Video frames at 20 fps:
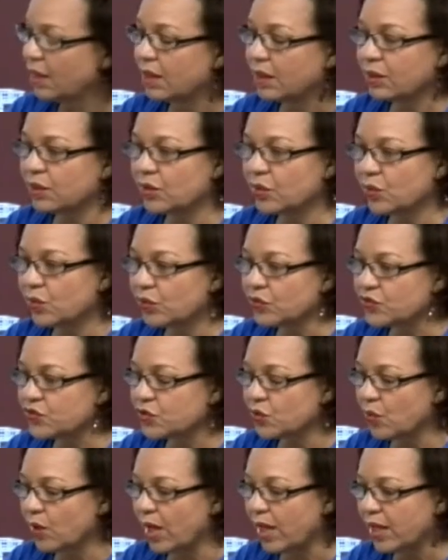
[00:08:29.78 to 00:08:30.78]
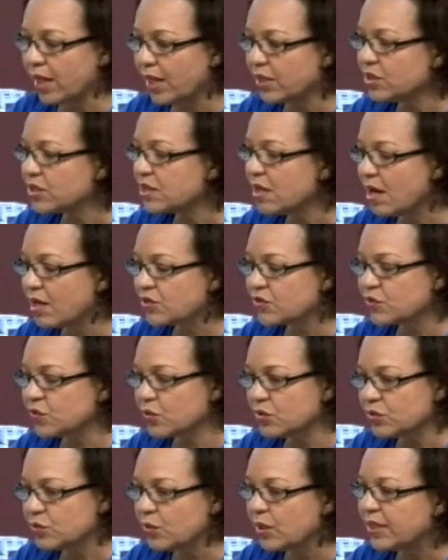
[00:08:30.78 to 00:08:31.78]
You know, so I just ask
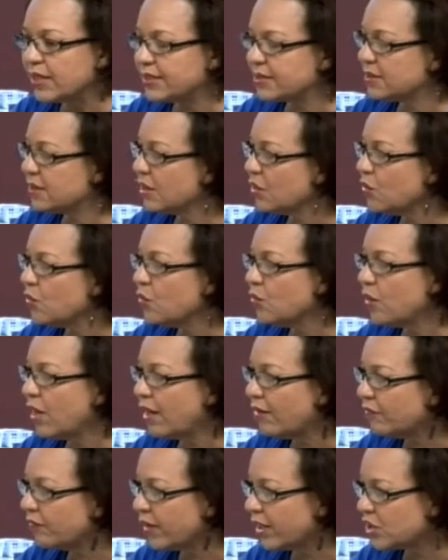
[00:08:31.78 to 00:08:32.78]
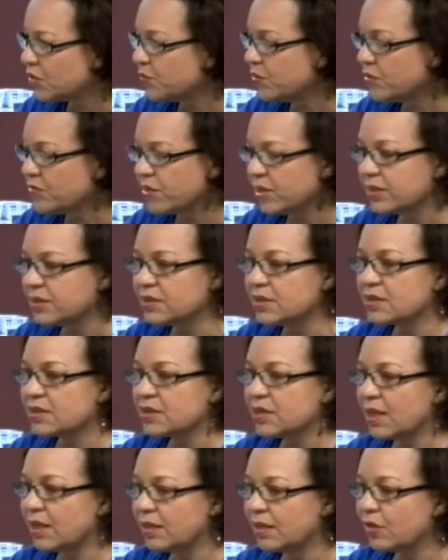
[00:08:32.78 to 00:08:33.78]
those who are listening who have experienced
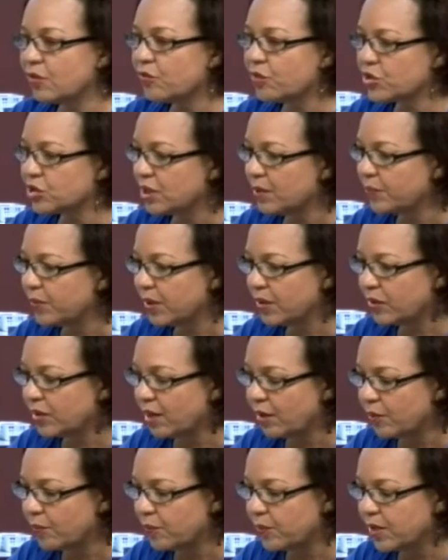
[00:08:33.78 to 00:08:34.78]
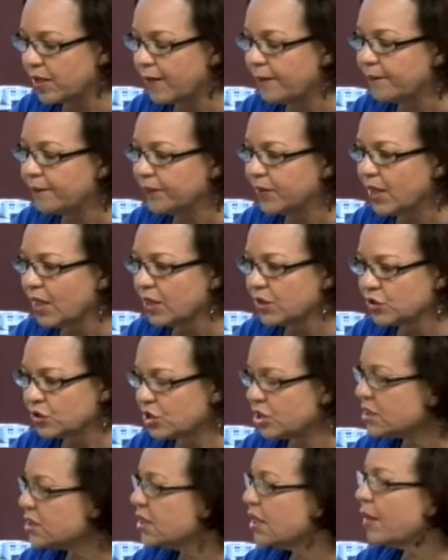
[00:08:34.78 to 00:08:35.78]
sister in the original pain therapy to
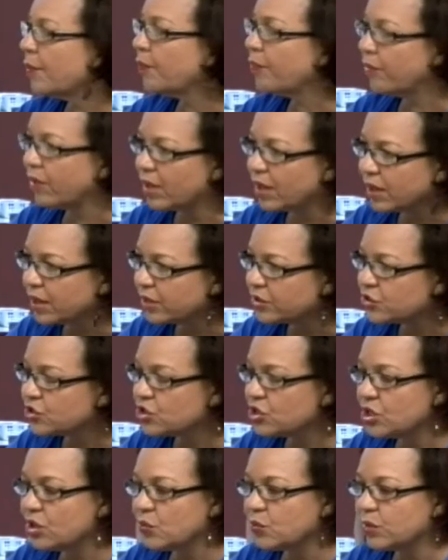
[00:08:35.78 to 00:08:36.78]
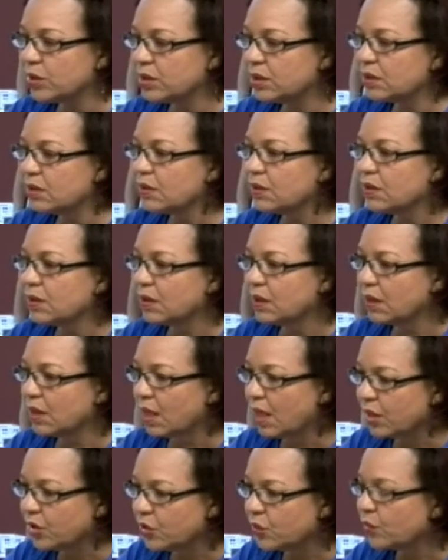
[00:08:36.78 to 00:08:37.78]
just say a prayer that she would,
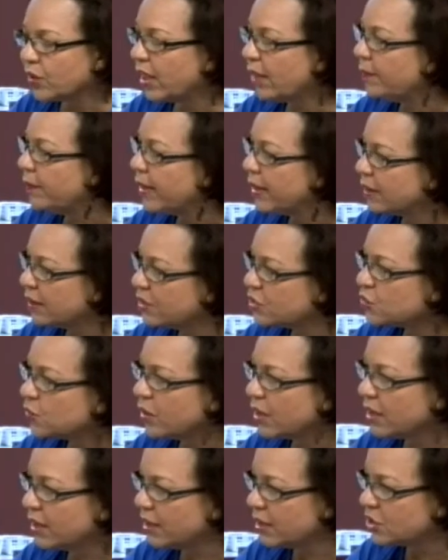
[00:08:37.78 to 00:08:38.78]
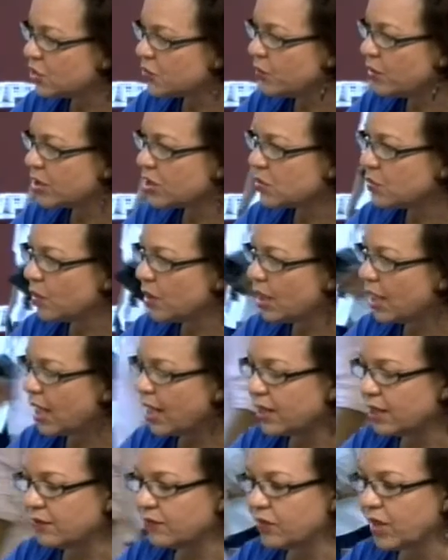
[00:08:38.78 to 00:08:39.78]
you know, get better as quickly as possible.
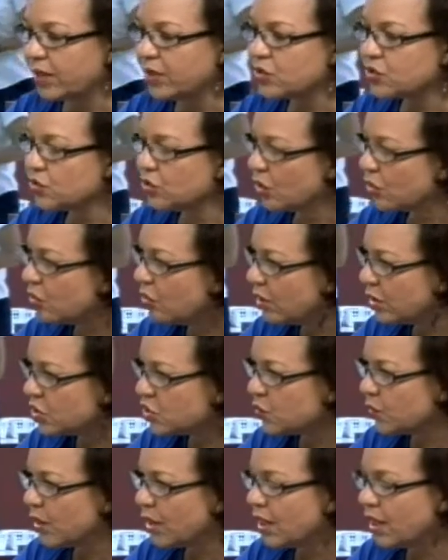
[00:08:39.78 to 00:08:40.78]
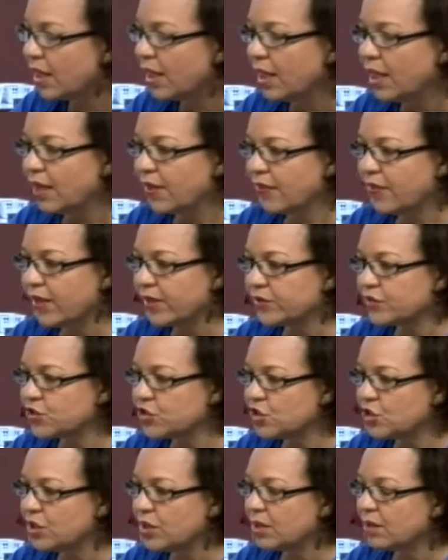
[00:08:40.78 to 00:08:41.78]
And if that is not God's will, that
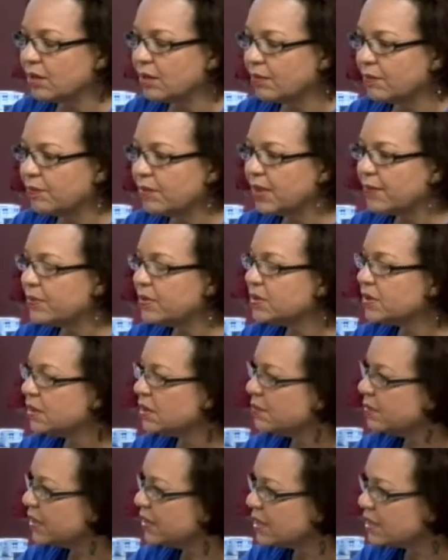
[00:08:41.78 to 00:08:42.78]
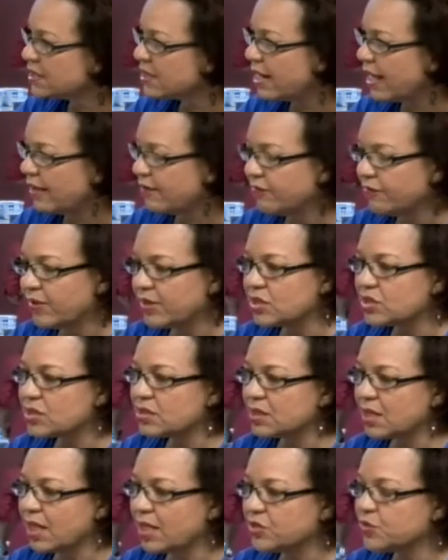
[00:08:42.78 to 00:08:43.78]
she be able to limit this life
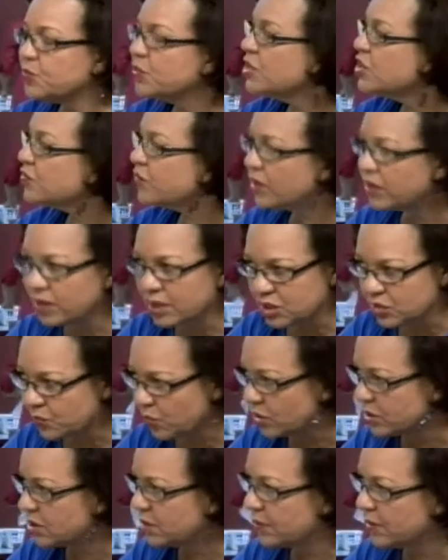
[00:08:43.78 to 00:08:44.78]
as peacefully as possible.